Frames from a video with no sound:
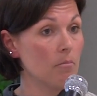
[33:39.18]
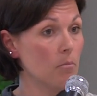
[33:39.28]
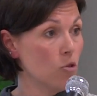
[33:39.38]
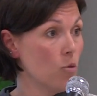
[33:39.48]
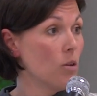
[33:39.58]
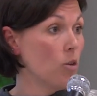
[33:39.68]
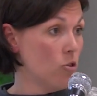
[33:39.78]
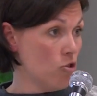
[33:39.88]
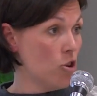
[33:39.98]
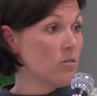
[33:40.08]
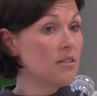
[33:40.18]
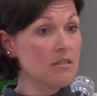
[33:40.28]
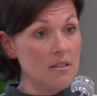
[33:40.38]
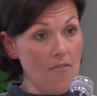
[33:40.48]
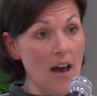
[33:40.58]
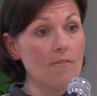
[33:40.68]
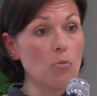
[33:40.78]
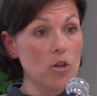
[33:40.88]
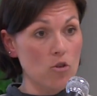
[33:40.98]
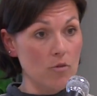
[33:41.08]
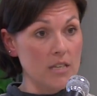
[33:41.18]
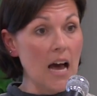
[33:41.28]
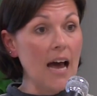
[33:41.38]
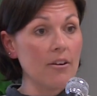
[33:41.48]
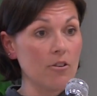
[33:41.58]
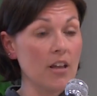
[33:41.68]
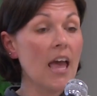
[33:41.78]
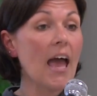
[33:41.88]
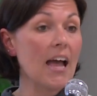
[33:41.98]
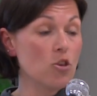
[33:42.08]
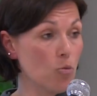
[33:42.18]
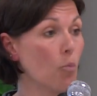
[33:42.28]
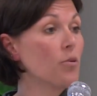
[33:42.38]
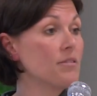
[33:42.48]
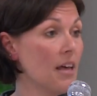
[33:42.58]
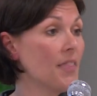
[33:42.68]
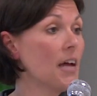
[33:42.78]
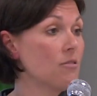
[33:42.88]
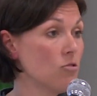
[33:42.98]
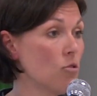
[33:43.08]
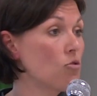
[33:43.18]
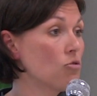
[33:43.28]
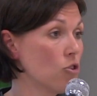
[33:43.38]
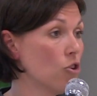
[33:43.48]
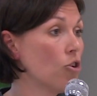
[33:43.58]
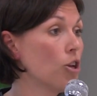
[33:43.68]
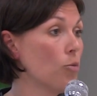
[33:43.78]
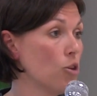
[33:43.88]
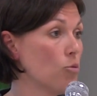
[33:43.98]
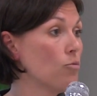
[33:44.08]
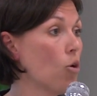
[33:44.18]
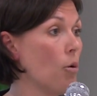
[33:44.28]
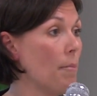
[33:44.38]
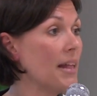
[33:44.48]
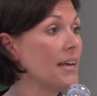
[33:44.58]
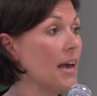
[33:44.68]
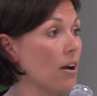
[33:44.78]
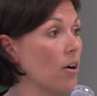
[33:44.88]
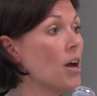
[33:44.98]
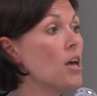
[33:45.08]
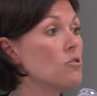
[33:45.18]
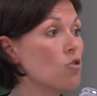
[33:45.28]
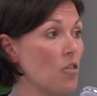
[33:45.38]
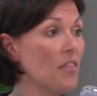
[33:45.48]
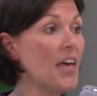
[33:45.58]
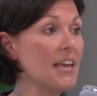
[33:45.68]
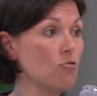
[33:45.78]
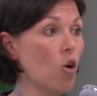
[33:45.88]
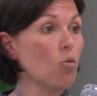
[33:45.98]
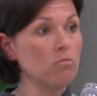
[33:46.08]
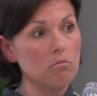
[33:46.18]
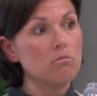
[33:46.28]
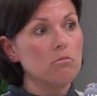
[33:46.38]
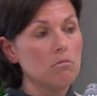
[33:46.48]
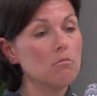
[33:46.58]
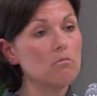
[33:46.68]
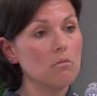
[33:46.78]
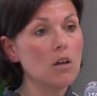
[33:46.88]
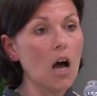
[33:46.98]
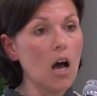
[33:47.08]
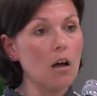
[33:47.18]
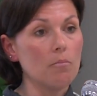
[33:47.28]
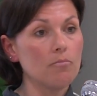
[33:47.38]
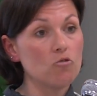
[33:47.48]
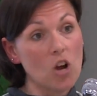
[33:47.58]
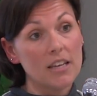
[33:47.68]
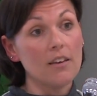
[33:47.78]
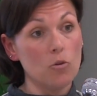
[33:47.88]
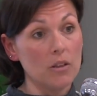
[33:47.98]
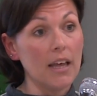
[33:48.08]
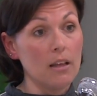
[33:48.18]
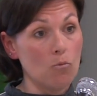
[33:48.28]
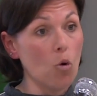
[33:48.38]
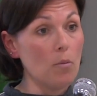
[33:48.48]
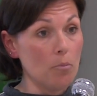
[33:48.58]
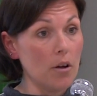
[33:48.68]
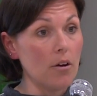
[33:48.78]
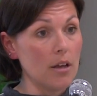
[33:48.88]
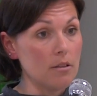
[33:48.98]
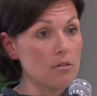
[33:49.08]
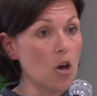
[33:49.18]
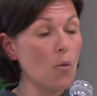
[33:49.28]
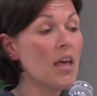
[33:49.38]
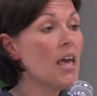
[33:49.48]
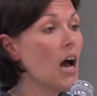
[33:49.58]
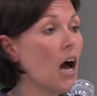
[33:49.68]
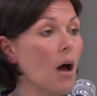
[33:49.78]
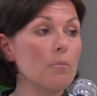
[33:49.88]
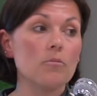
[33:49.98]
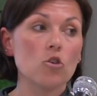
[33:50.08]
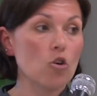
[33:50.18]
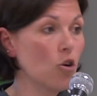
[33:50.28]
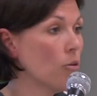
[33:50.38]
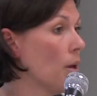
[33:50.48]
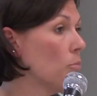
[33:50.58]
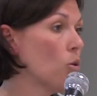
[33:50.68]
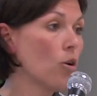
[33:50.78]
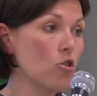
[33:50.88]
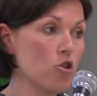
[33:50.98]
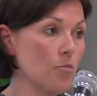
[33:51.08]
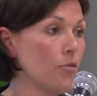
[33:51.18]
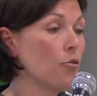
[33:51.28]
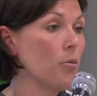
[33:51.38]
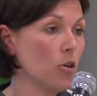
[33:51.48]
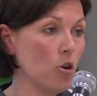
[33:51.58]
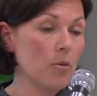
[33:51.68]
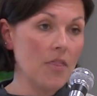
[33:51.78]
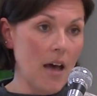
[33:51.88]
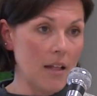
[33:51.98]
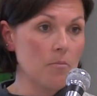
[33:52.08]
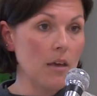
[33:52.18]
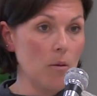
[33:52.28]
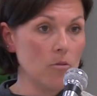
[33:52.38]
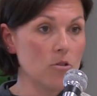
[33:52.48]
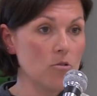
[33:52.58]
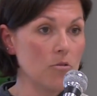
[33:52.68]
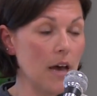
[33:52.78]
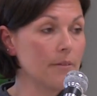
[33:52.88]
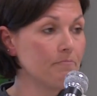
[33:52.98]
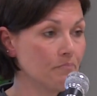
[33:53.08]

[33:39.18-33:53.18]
between when you turned 65 and when you retired, and you will present that to Social Security when you enroll in Medicare so that they don't try to give you a late enrollment period. So your employer should be familiar with that and be able to do that.